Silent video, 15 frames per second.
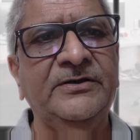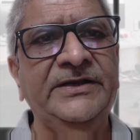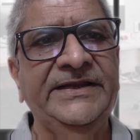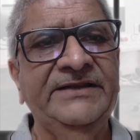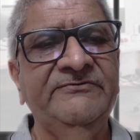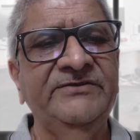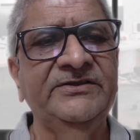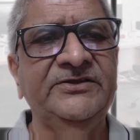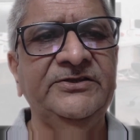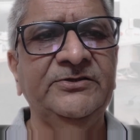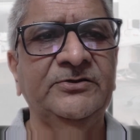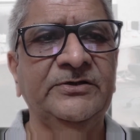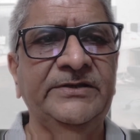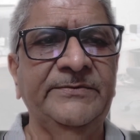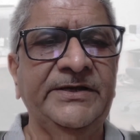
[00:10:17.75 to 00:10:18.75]
link with
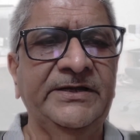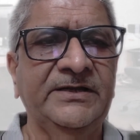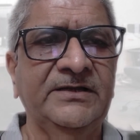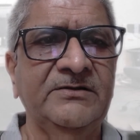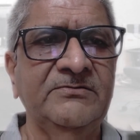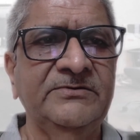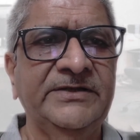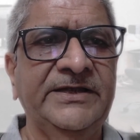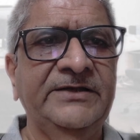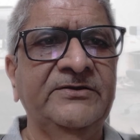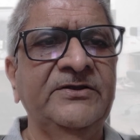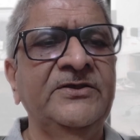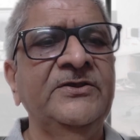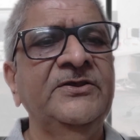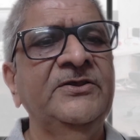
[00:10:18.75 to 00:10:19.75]
your Demat account
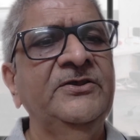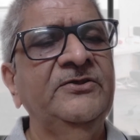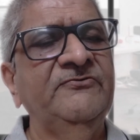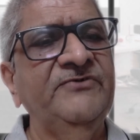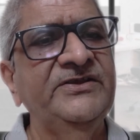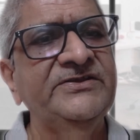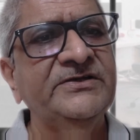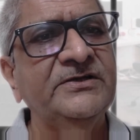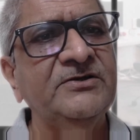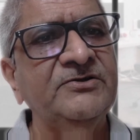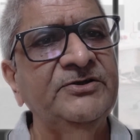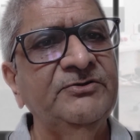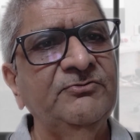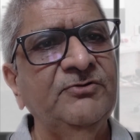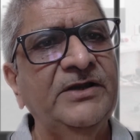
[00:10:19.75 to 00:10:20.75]
and which
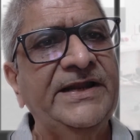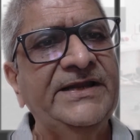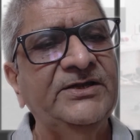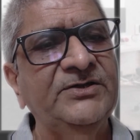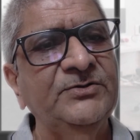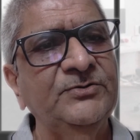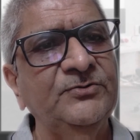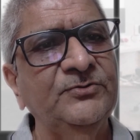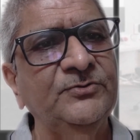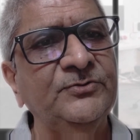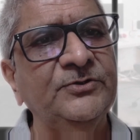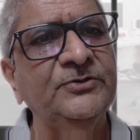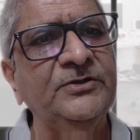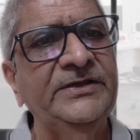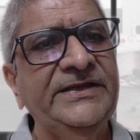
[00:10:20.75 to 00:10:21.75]
account you would like to
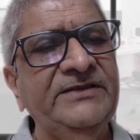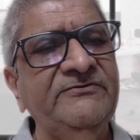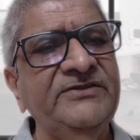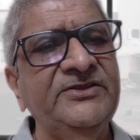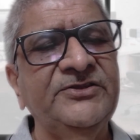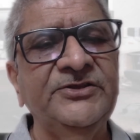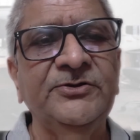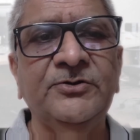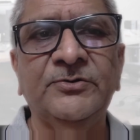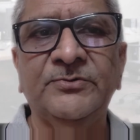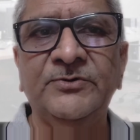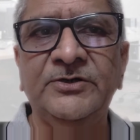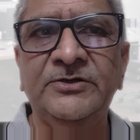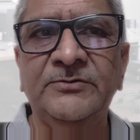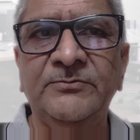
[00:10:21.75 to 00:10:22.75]
link with your
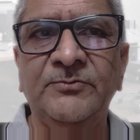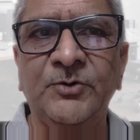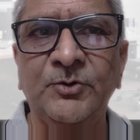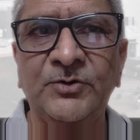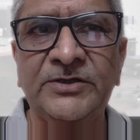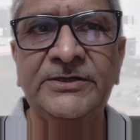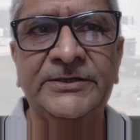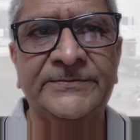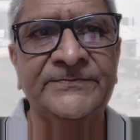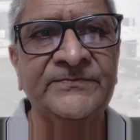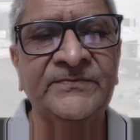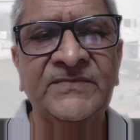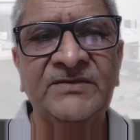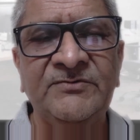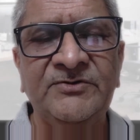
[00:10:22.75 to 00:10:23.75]
broker,
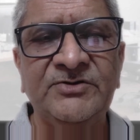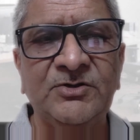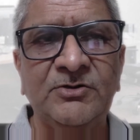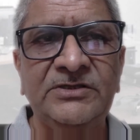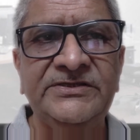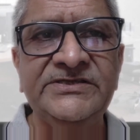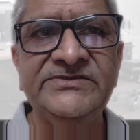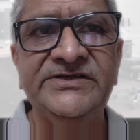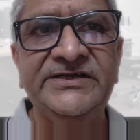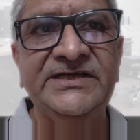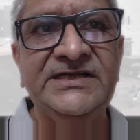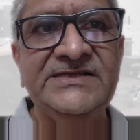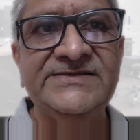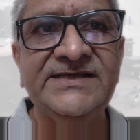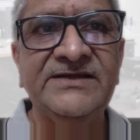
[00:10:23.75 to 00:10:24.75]
because all these
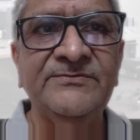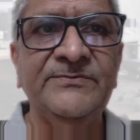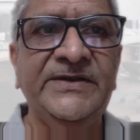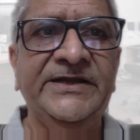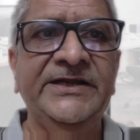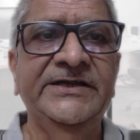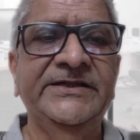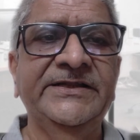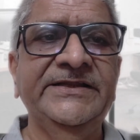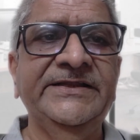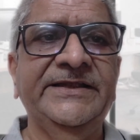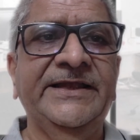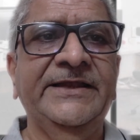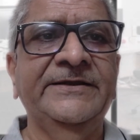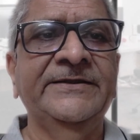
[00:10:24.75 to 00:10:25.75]
details are
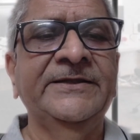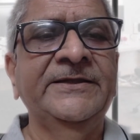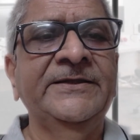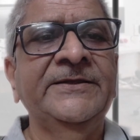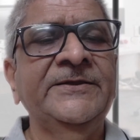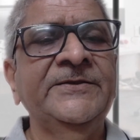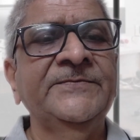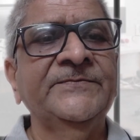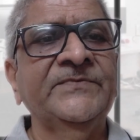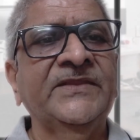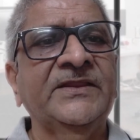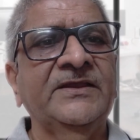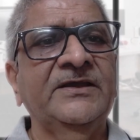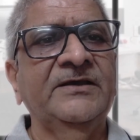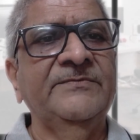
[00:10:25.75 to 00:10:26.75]
mandatory.
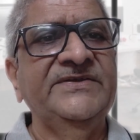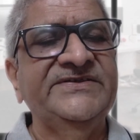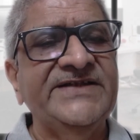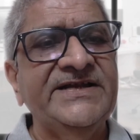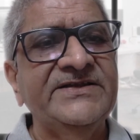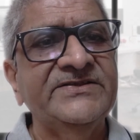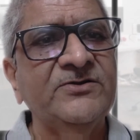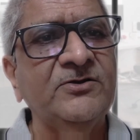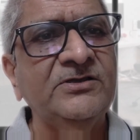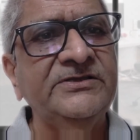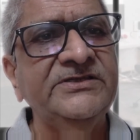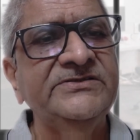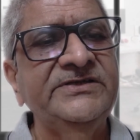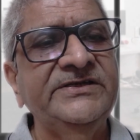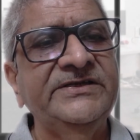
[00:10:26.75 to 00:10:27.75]
And besides all
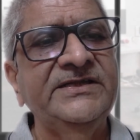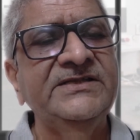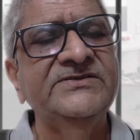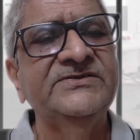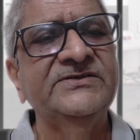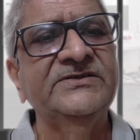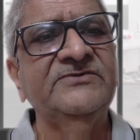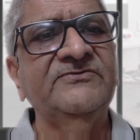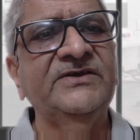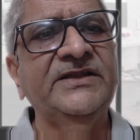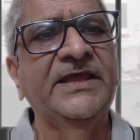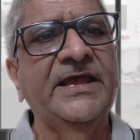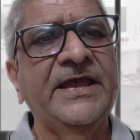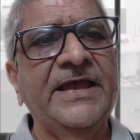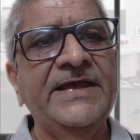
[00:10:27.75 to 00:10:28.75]
these details,
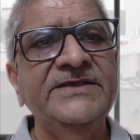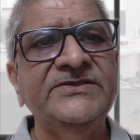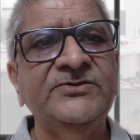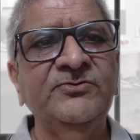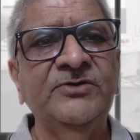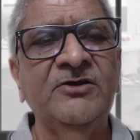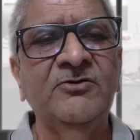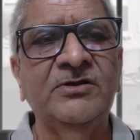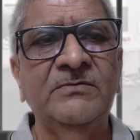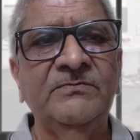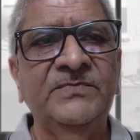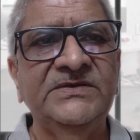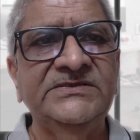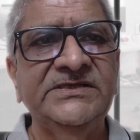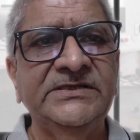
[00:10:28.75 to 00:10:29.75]
one has to now
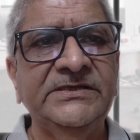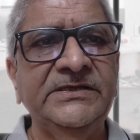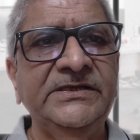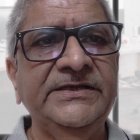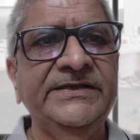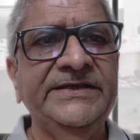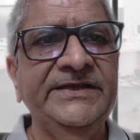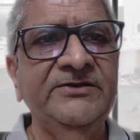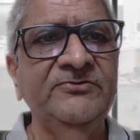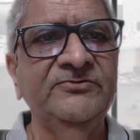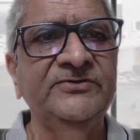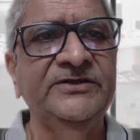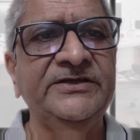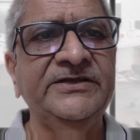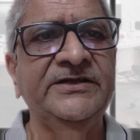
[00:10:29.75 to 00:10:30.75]
compulsorily
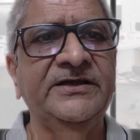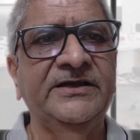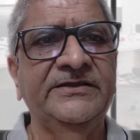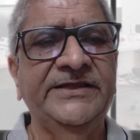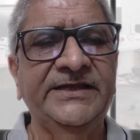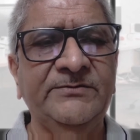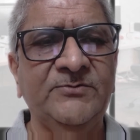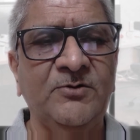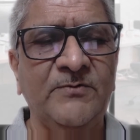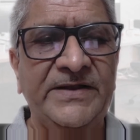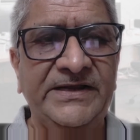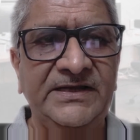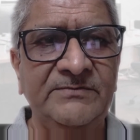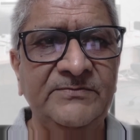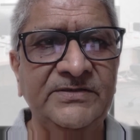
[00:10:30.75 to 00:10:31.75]
give their
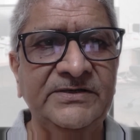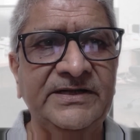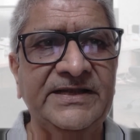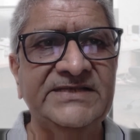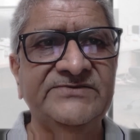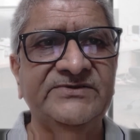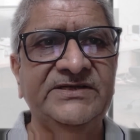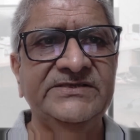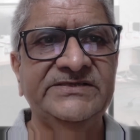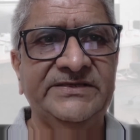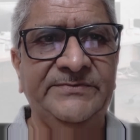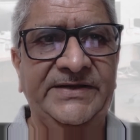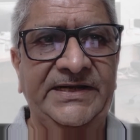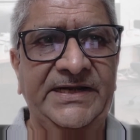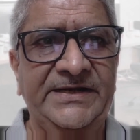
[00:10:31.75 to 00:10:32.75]
mobile number as well as
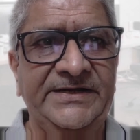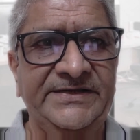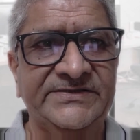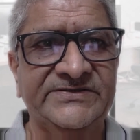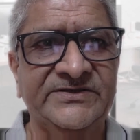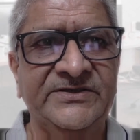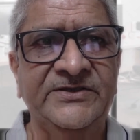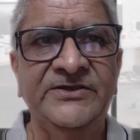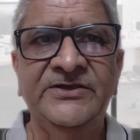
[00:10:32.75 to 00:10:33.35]
email IDs.